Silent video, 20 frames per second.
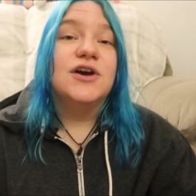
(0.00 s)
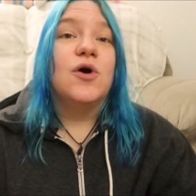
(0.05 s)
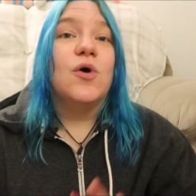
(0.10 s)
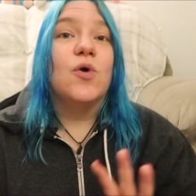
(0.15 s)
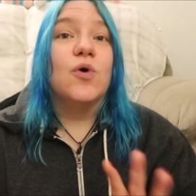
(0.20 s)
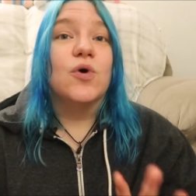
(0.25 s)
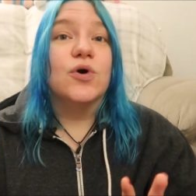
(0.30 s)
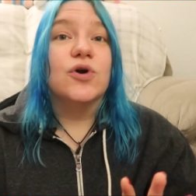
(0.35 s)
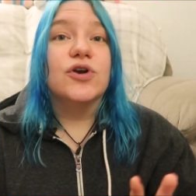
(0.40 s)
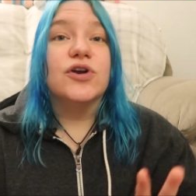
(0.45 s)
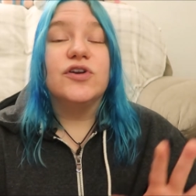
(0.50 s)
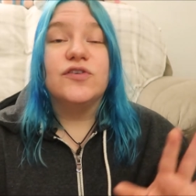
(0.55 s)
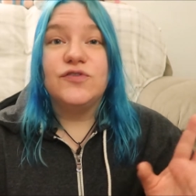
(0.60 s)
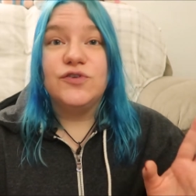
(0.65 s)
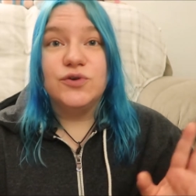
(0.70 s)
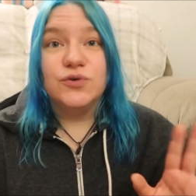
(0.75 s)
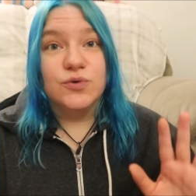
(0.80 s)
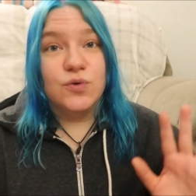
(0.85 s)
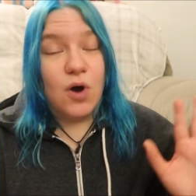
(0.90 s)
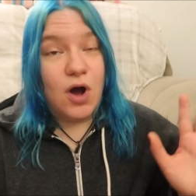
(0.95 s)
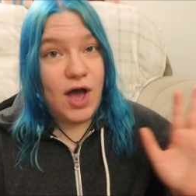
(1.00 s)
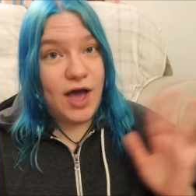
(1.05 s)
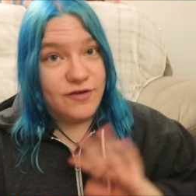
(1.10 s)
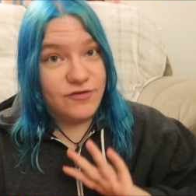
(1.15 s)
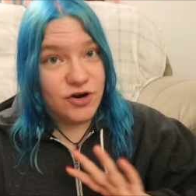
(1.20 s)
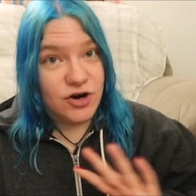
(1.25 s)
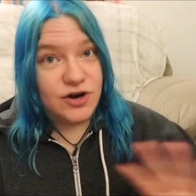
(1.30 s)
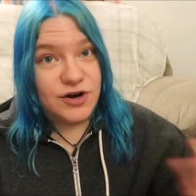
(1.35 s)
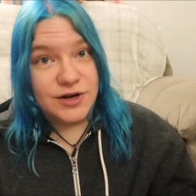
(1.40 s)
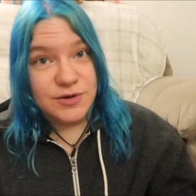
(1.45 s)
or if you have
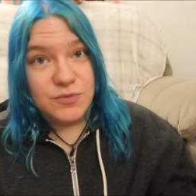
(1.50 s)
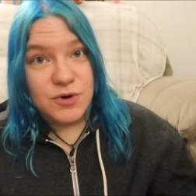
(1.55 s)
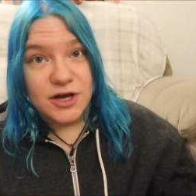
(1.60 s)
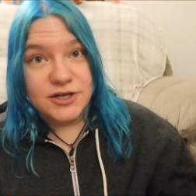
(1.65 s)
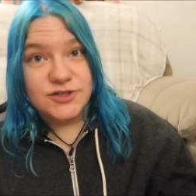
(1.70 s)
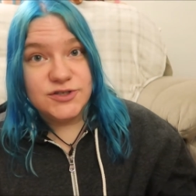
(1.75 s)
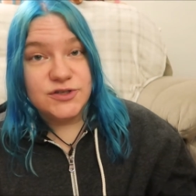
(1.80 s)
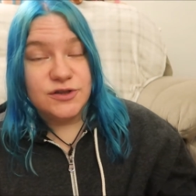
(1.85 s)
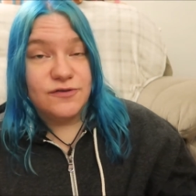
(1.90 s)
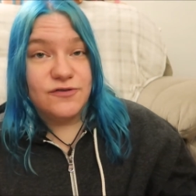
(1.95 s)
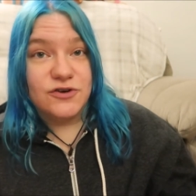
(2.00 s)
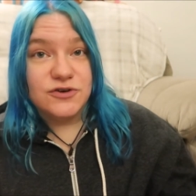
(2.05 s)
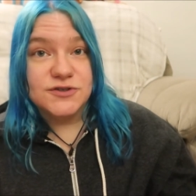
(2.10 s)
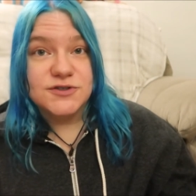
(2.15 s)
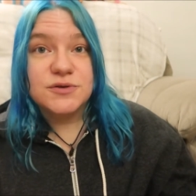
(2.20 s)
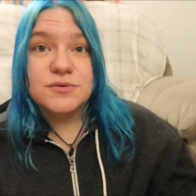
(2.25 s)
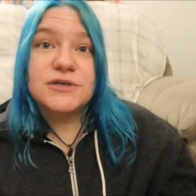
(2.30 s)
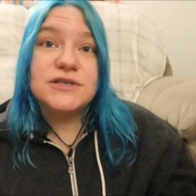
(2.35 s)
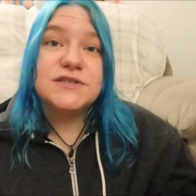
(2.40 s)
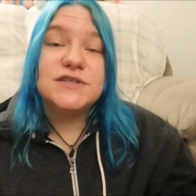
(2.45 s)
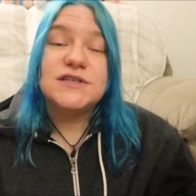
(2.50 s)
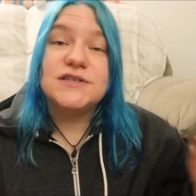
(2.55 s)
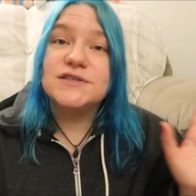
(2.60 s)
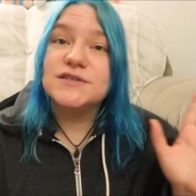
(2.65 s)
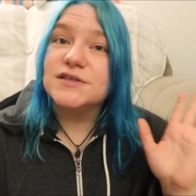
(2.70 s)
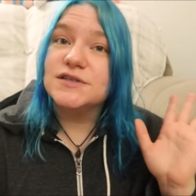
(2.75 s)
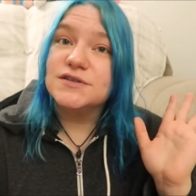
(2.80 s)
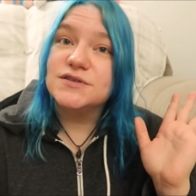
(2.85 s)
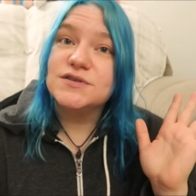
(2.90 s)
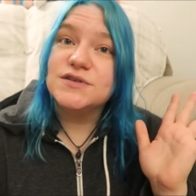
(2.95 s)
already watched the first three
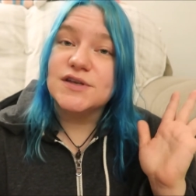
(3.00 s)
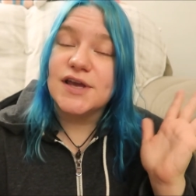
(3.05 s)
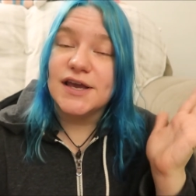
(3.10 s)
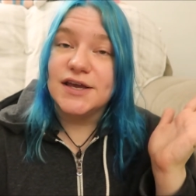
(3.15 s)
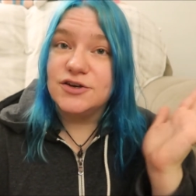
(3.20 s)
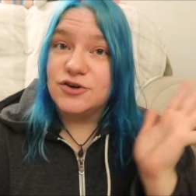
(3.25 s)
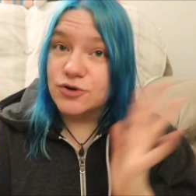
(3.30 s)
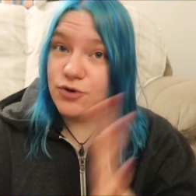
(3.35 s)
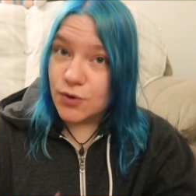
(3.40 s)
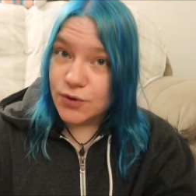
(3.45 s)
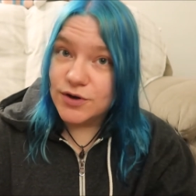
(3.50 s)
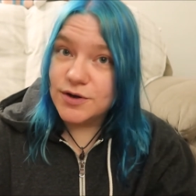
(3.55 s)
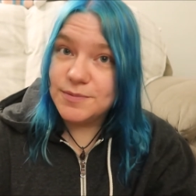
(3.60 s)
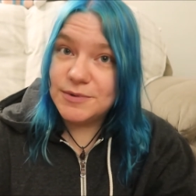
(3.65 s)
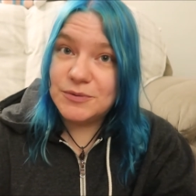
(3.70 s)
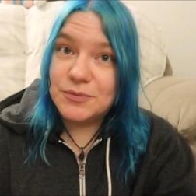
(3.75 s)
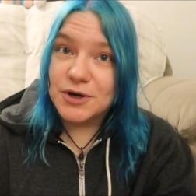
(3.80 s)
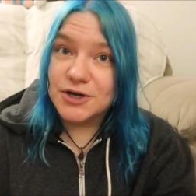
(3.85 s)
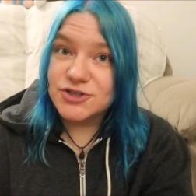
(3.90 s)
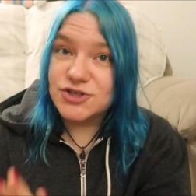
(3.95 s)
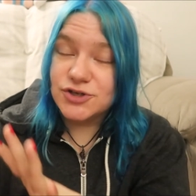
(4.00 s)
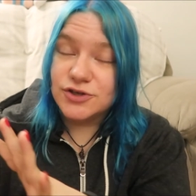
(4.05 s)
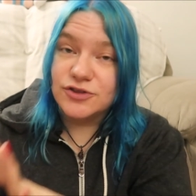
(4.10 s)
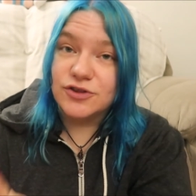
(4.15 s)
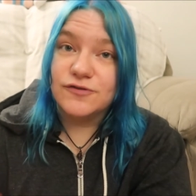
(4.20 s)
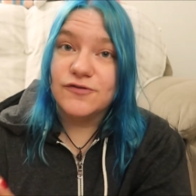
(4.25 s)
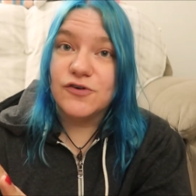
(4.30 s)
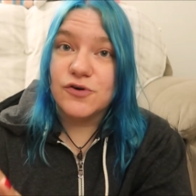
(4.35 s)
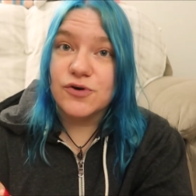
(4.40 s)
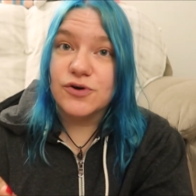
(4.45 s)
seasons and you're going to be watching
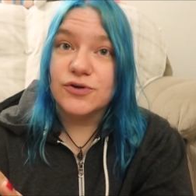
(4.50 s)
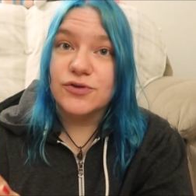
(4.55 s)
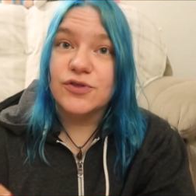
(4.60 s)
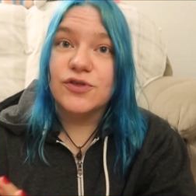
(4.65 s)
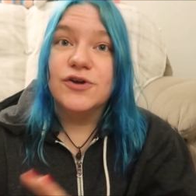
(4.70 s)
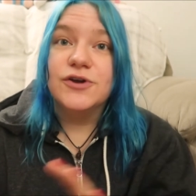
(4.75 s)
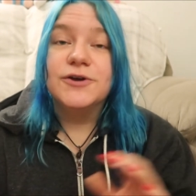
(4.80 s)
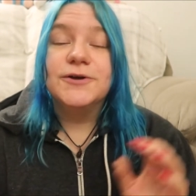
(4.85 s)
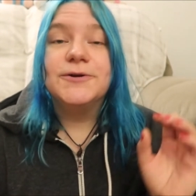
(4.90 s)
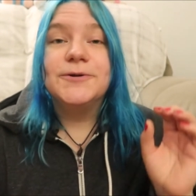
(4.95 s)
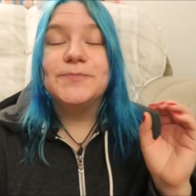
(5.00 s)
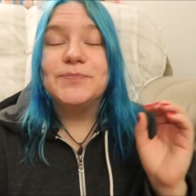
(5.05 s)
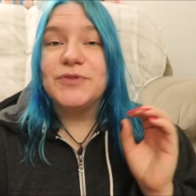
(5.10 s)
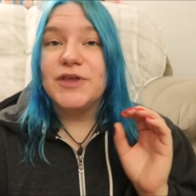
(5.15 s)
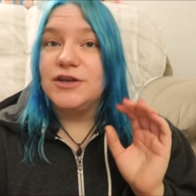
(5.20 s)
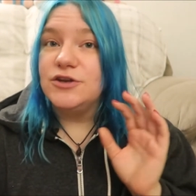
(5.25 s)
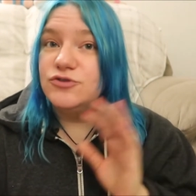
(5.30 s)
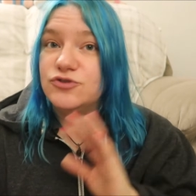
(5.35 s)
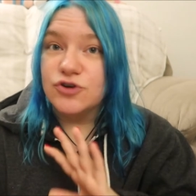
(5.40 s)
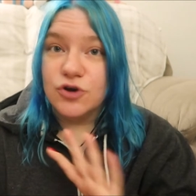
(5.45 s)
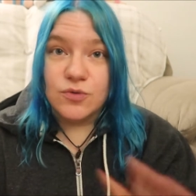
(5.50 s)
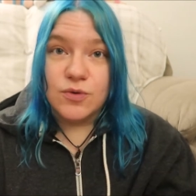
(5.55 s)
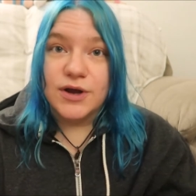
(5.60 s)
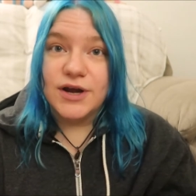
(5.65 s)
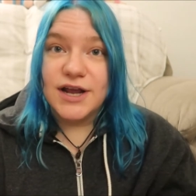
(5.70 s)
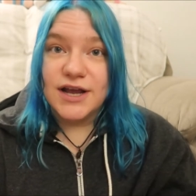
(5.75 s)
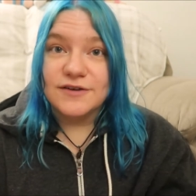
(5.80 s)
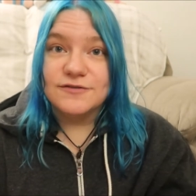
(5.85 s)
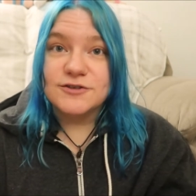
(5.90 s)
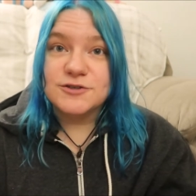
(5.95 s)
the fourth, and you don't want
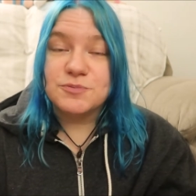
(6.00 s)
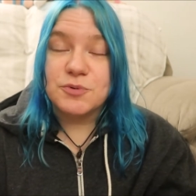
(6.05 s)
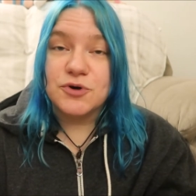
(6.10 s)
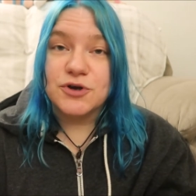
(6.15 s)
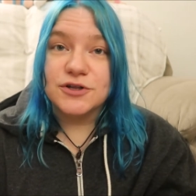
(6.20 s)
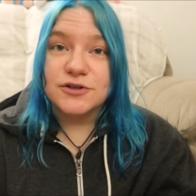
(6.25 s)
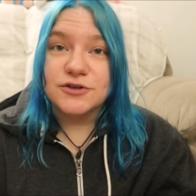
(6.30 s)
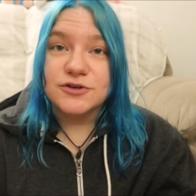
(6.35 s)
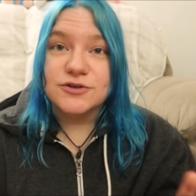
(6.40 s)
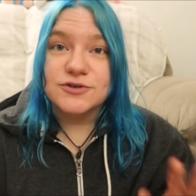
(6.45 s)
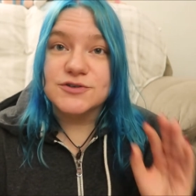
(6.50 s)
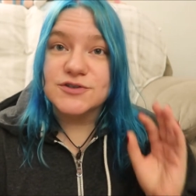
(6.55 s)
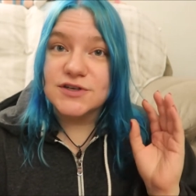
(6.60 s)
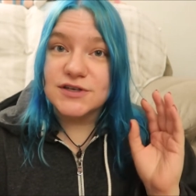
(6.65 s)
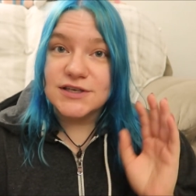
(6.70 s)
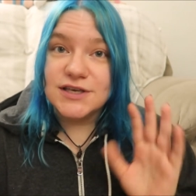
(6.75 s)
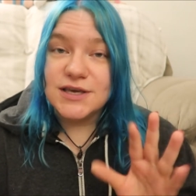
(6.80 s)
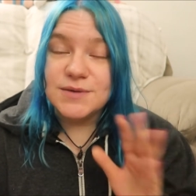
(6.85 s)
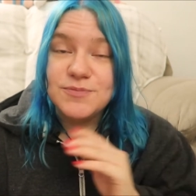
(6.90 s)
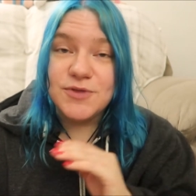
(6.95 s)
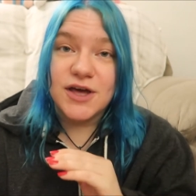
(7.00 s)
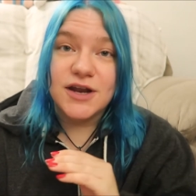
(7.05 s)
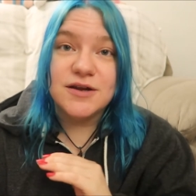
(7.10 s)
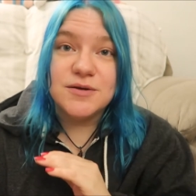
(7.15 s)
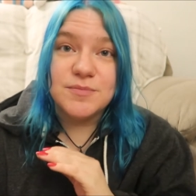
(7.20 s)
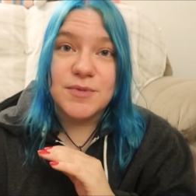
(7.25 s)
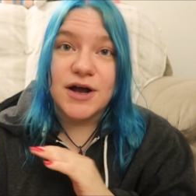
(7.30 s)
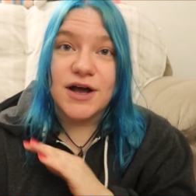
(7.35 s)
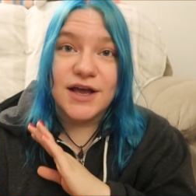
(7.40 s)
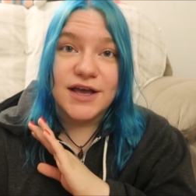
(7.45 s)
to have spoilers, keep that
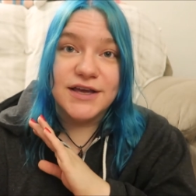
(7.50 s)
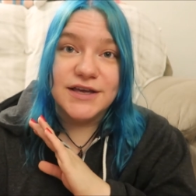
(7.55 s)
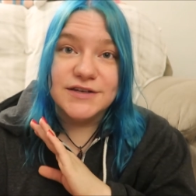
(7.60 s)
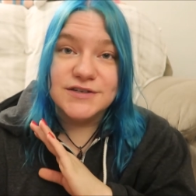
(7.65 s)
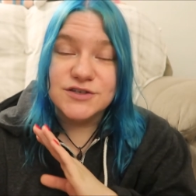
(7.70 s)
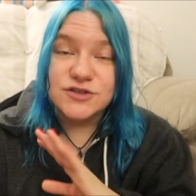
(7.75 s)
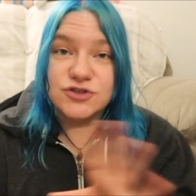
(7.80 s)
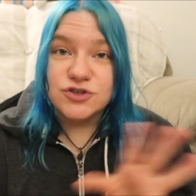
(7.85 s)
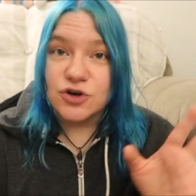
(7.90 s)
in mind.